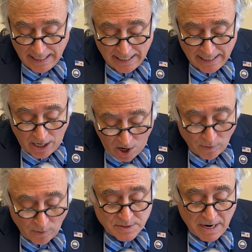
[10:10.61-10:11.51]
and
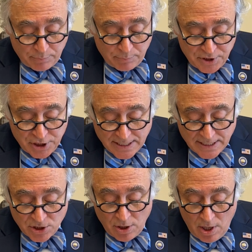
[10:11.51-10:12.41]
always my
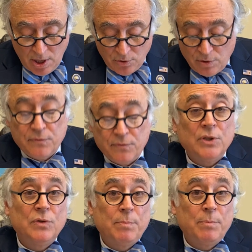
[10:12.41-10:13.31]
appreciation to the
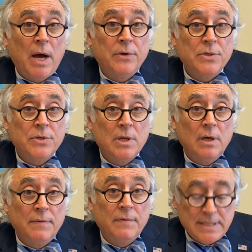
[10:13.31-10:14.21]
first responders
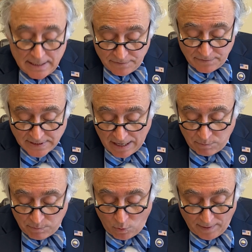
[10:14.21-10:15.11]
of the city of
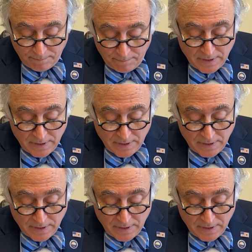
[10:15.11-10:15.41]
Southport,